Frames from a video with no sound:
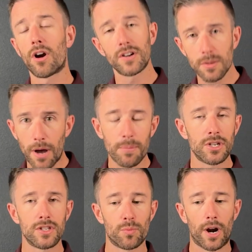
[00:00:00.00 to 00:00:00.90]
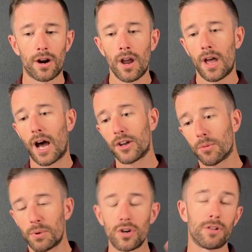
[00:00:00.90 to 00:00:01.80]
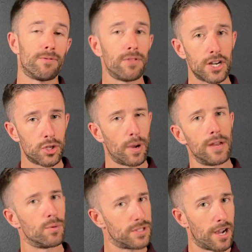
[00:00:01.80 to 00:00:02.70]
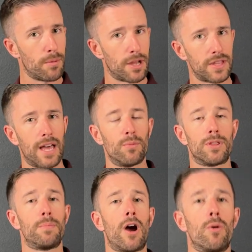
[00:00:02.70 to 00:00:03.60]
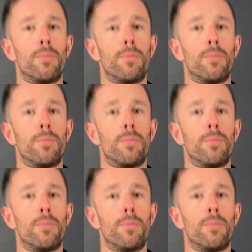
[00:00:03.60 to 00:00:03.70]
are some options where your bill could fluctuate, and we'll talk about that with the power